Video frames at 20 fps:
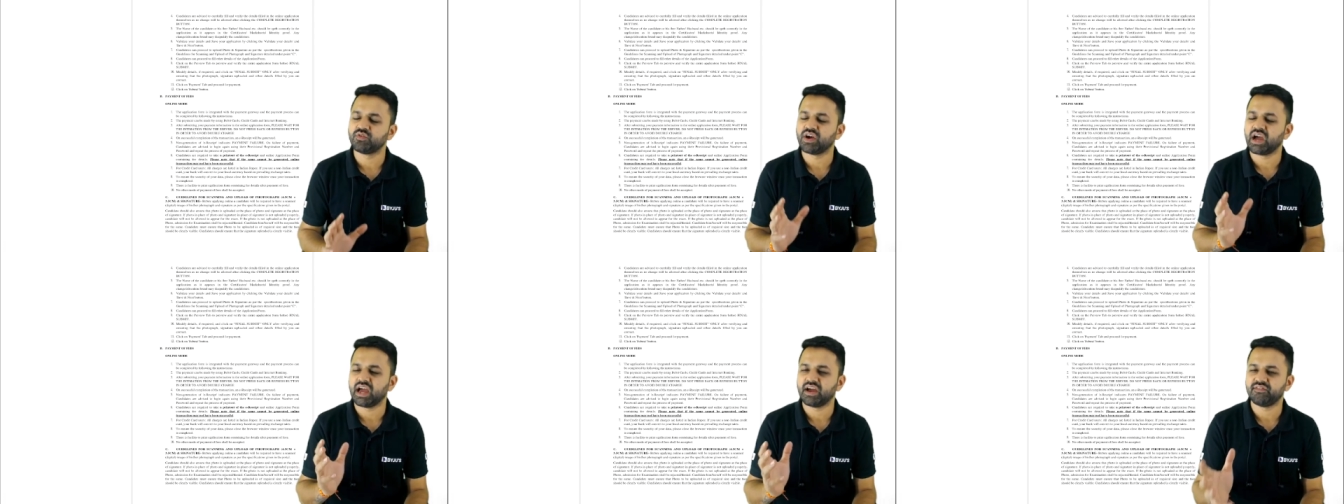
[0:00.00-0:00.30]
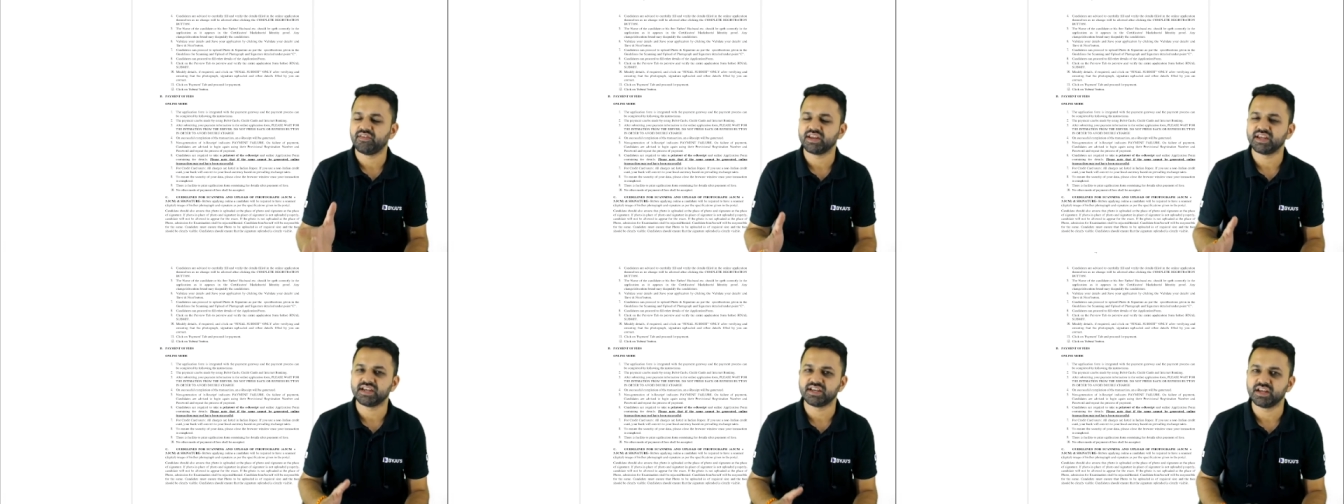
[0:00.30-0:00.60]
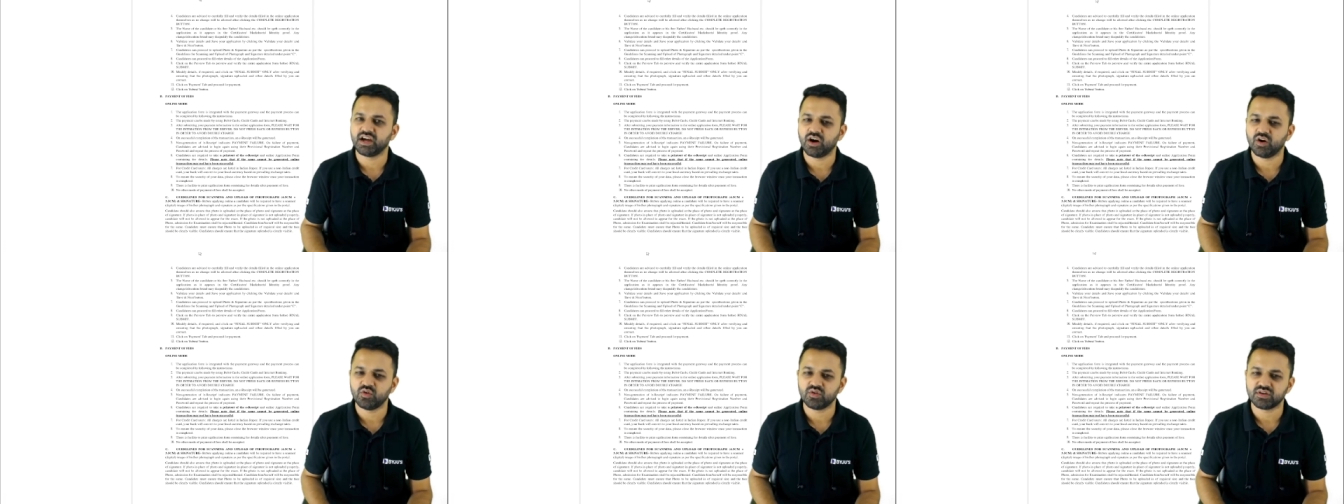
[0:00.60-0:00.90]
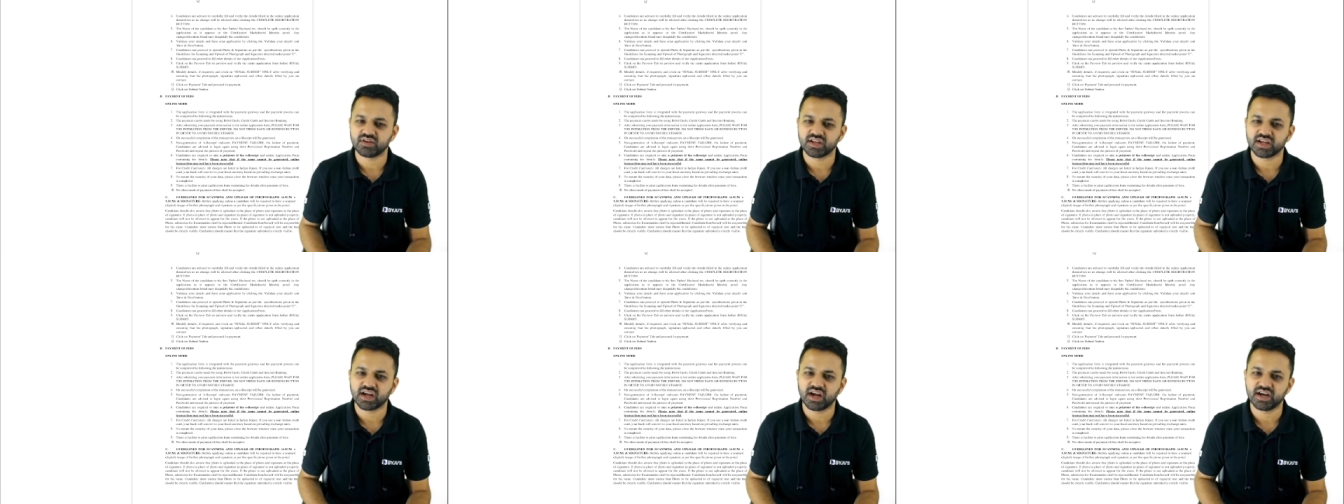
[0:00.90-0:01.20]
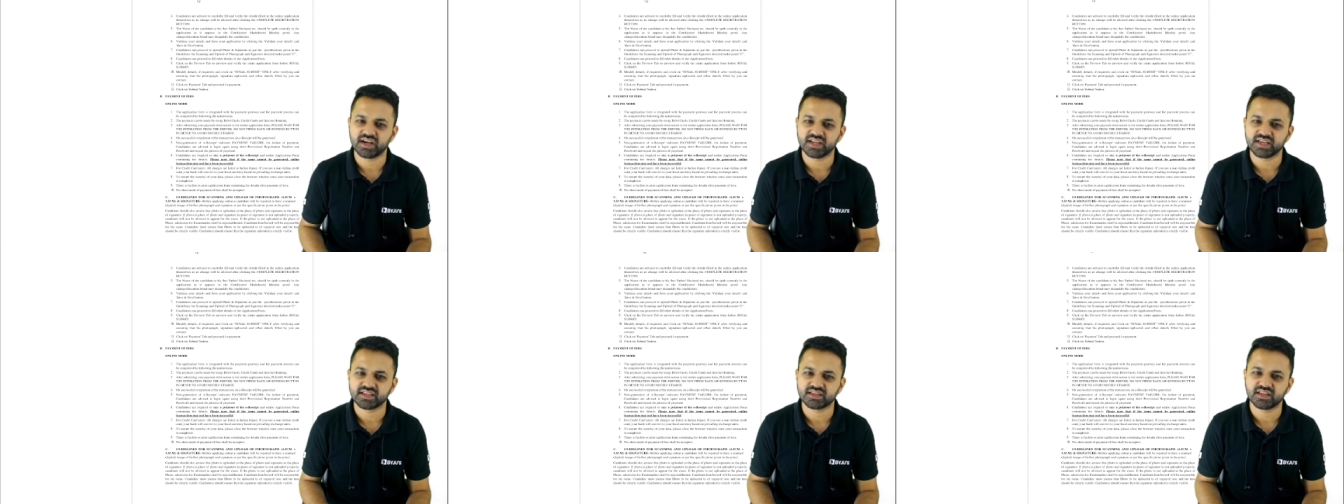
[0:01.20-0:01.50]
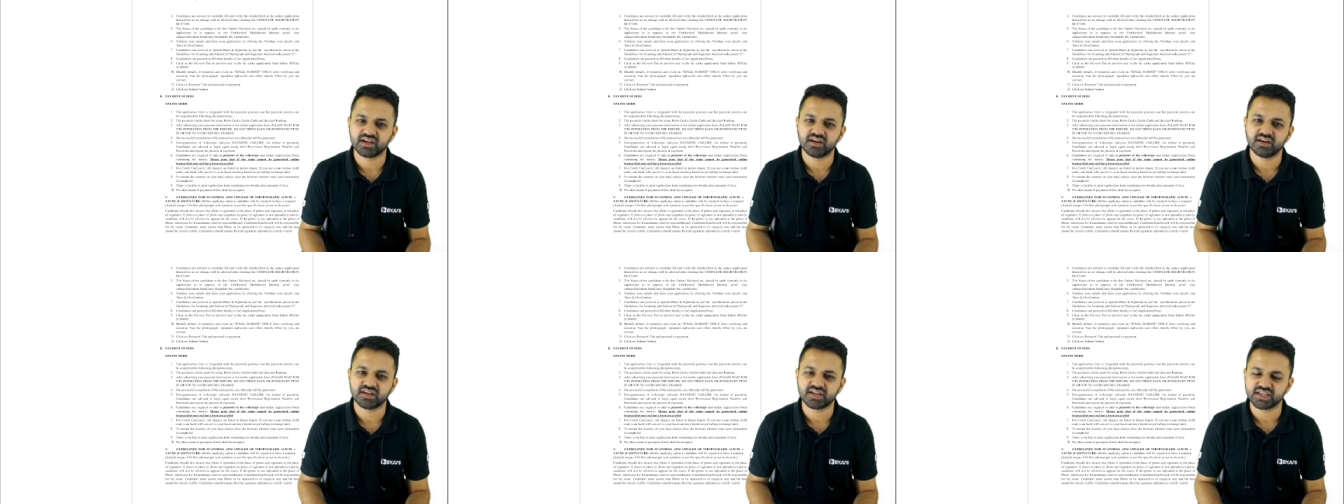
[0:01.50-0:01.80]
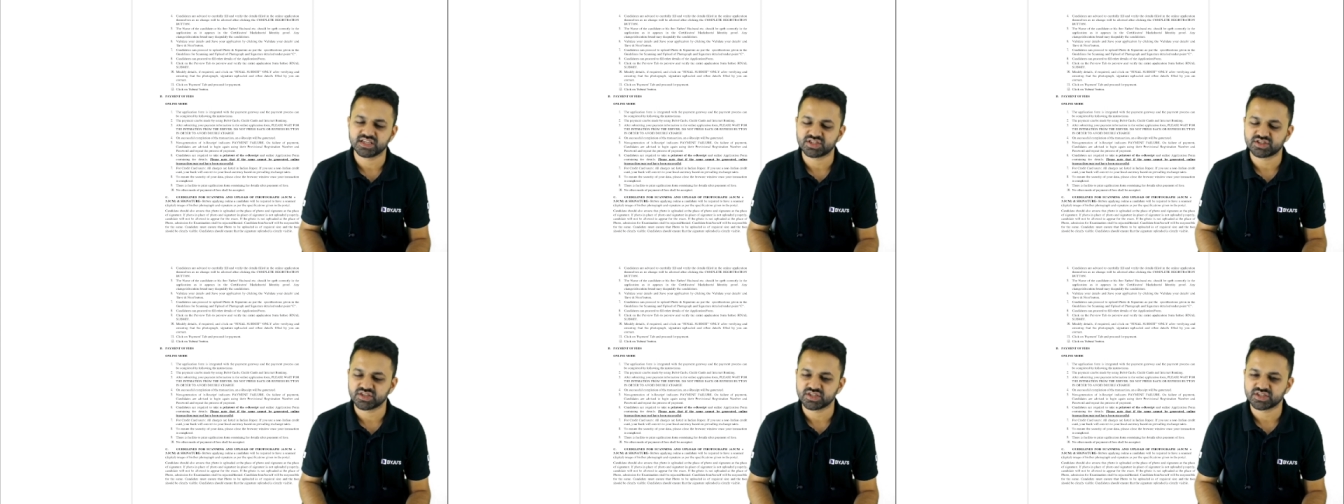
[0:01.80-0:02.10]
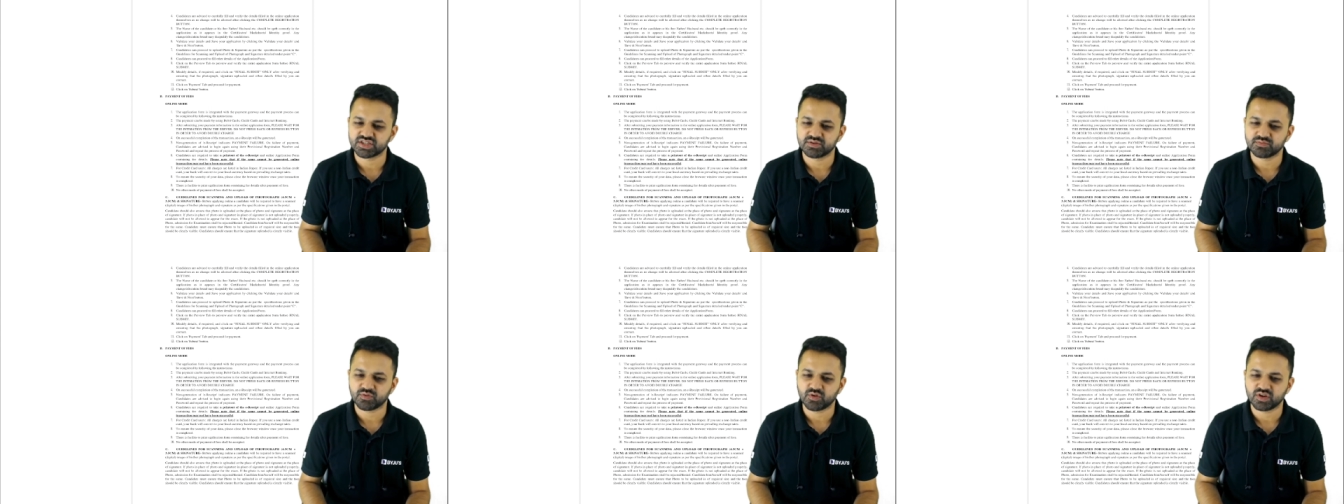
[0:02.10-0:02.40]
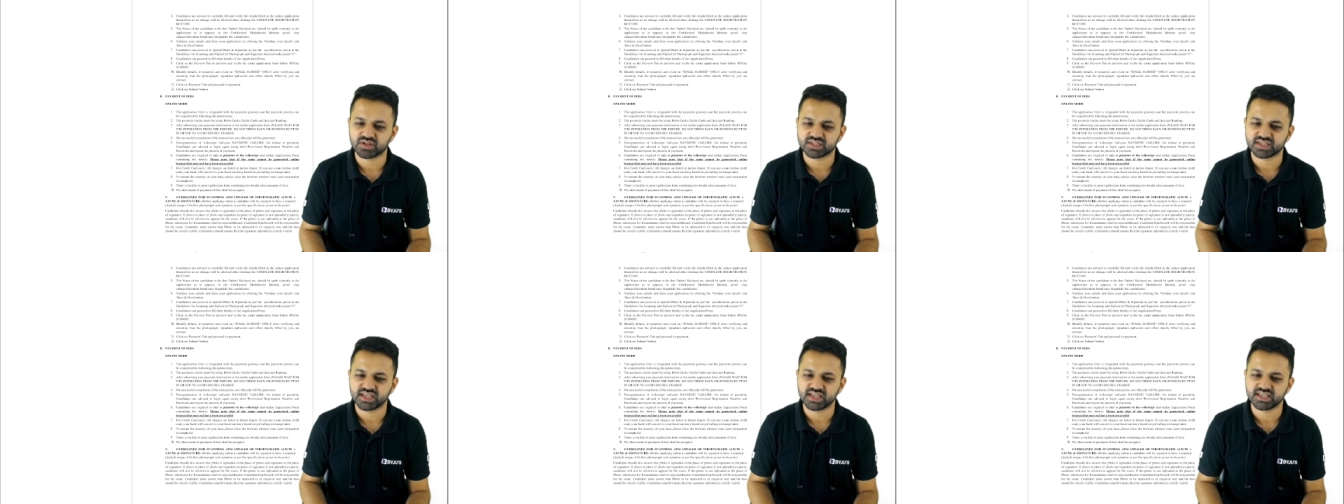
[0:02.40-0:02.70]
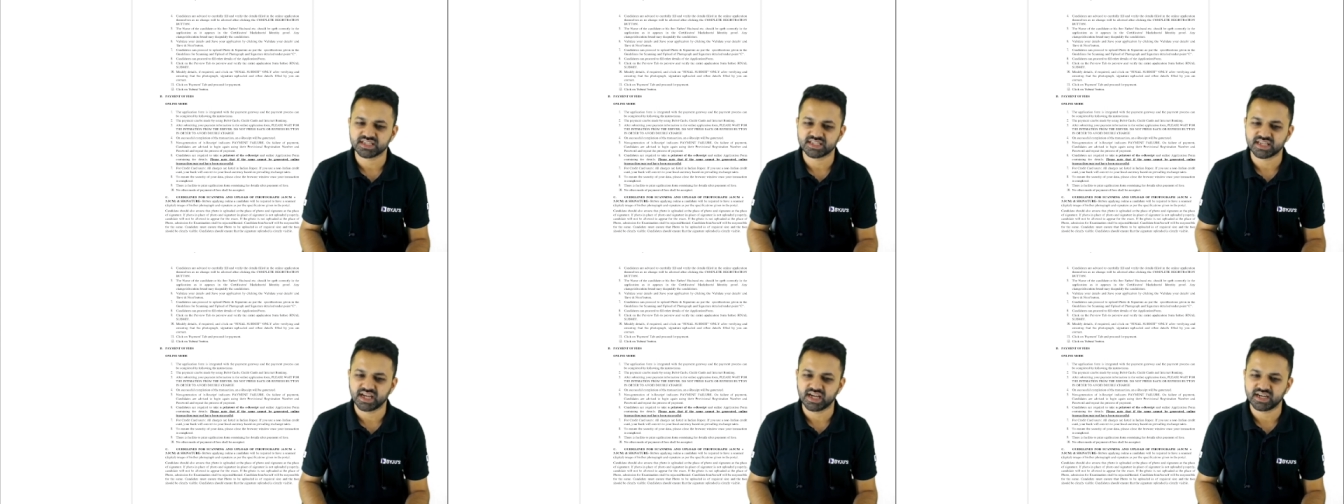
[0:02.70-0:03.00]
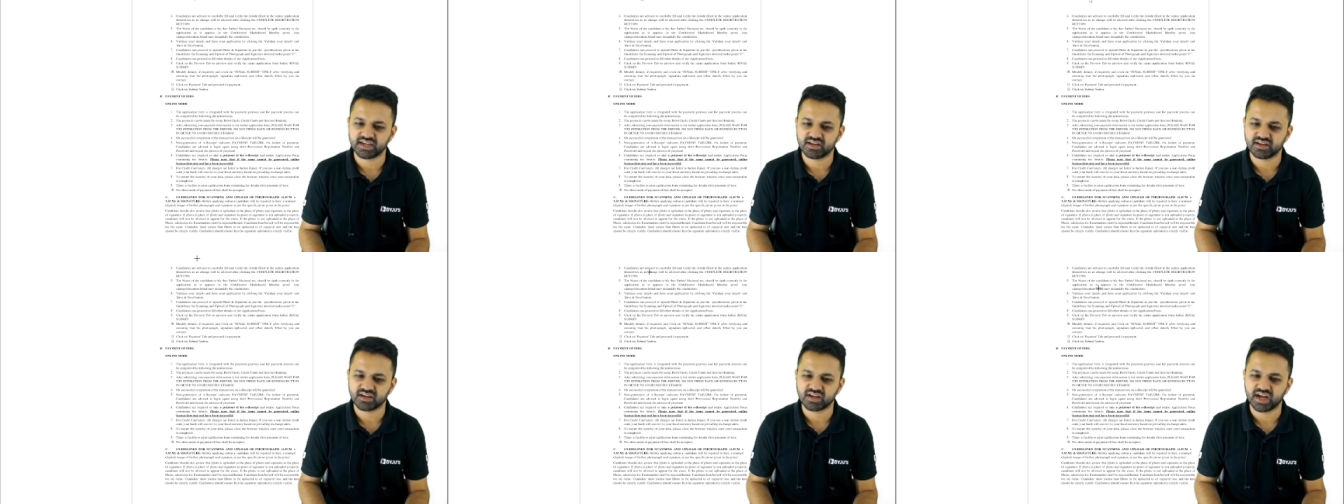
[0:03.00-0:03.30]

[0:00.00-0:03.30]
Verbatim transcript: have any doubt regarding the registration process and uh,